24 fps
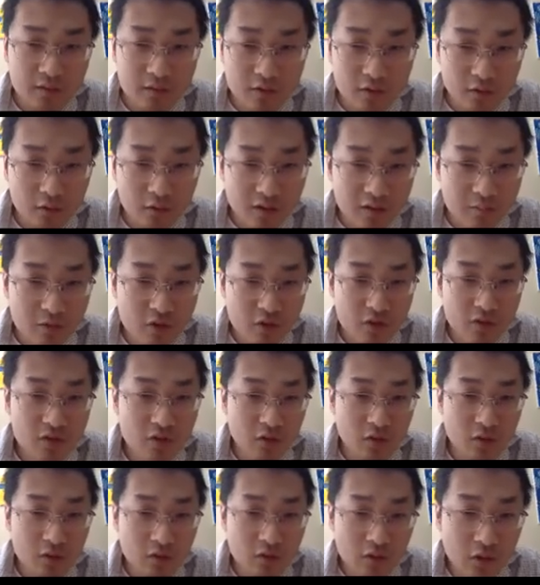So let me
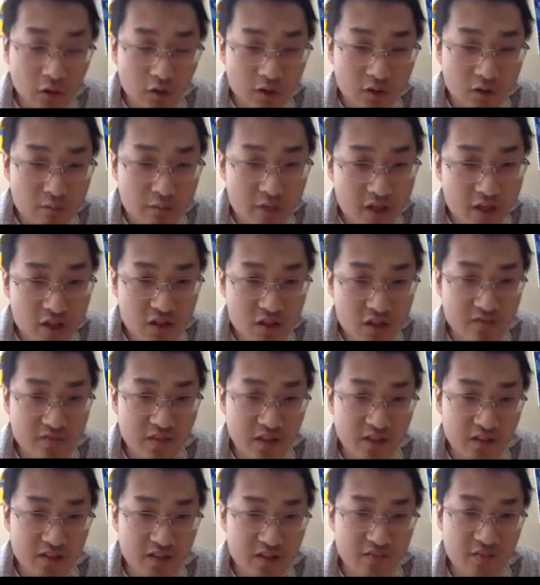just only mention
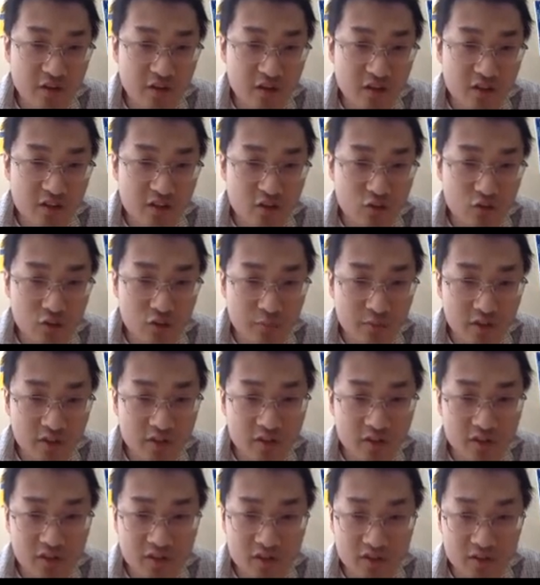that the
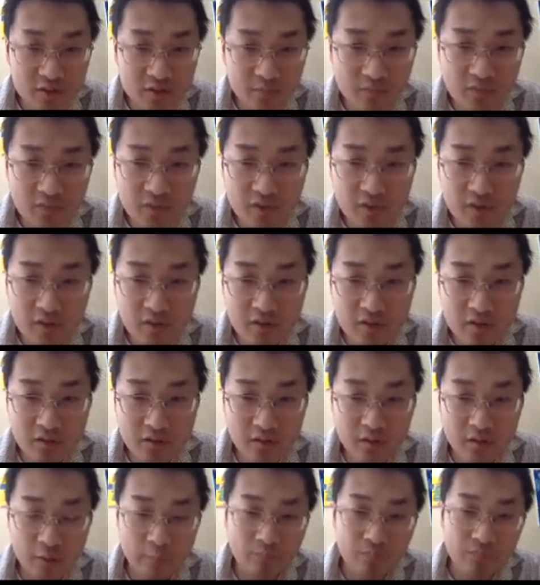integrability is
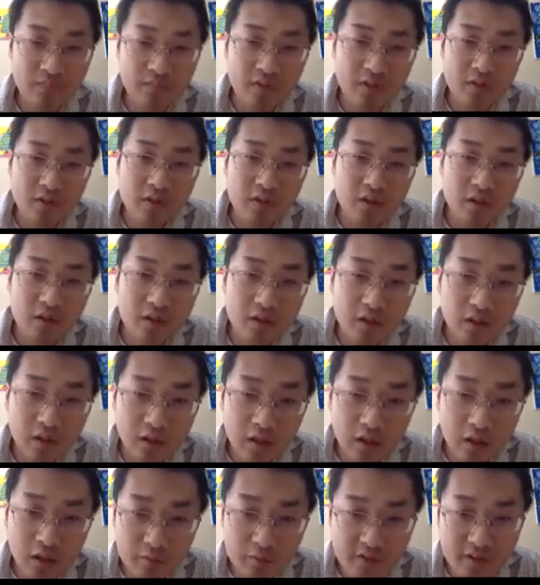
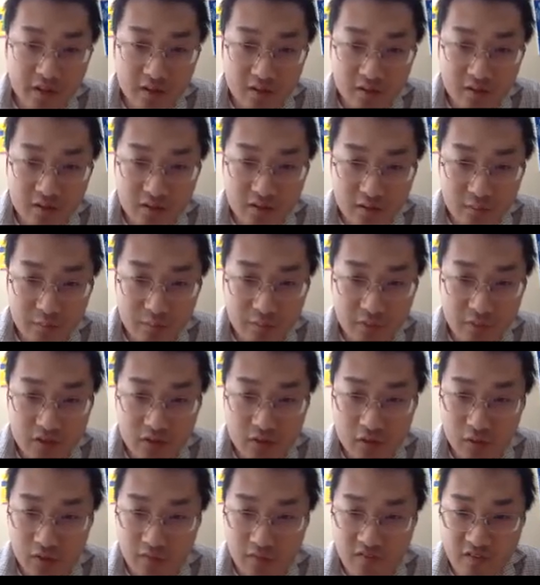obtained
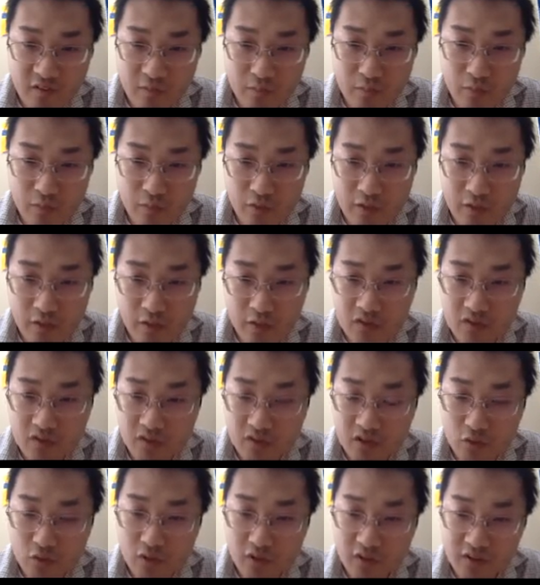based on the Baruch
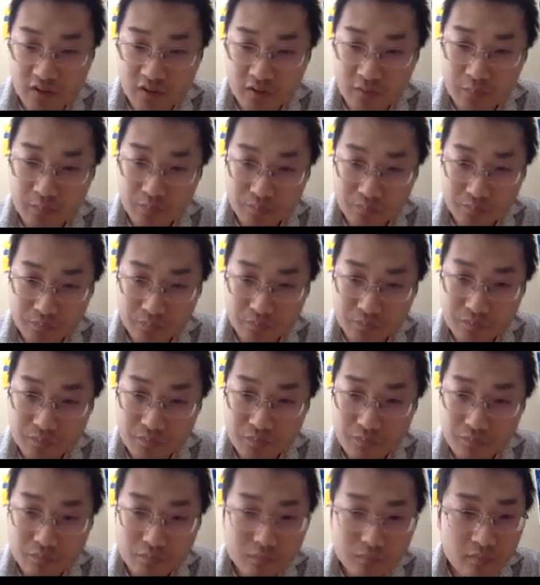inequality.
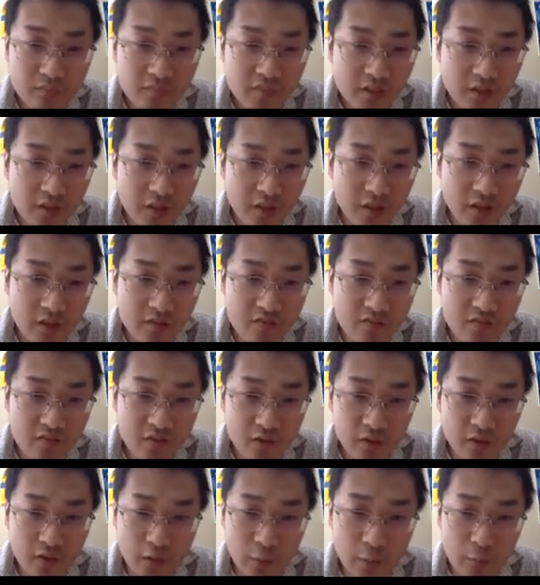And
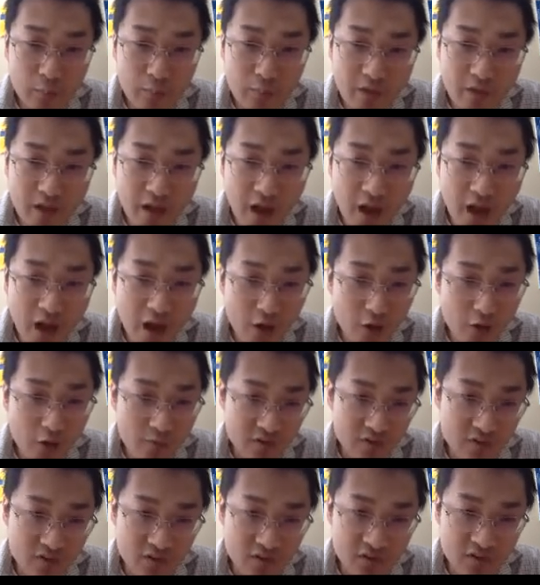the main
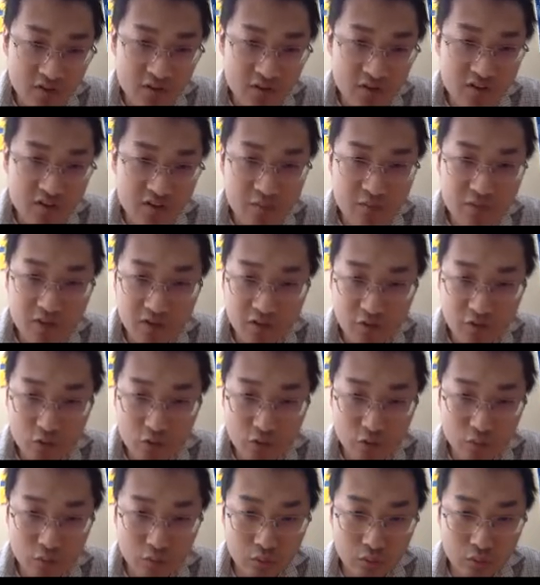argument is similar
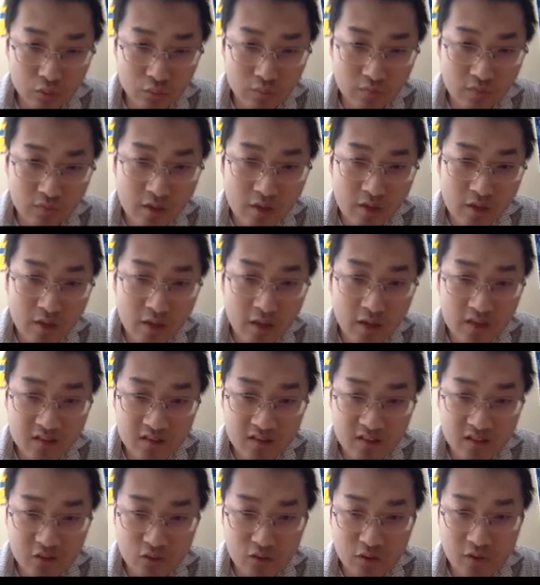to Cass
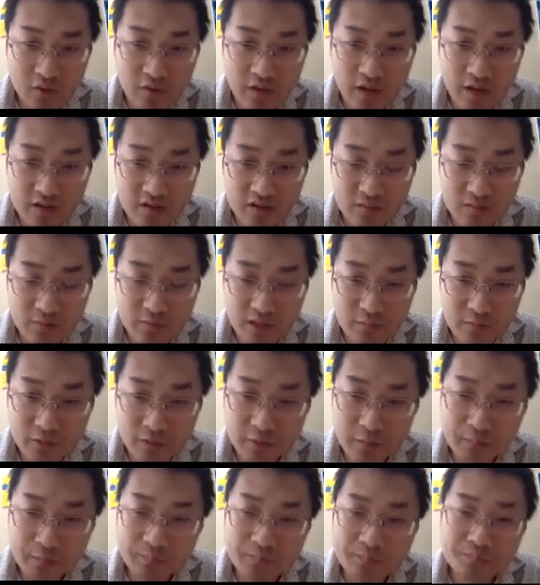literal lines
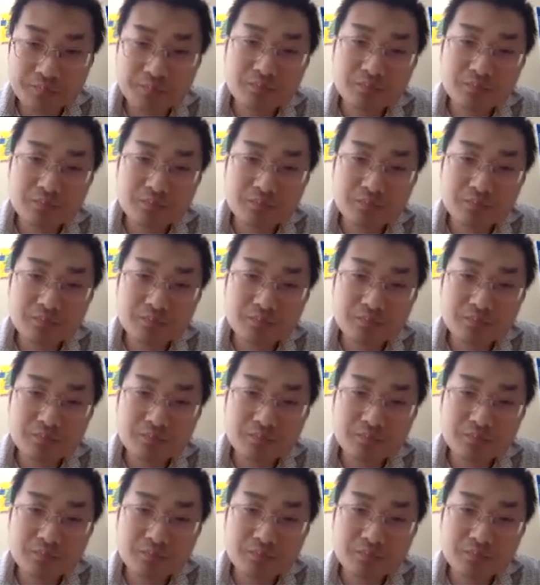paper.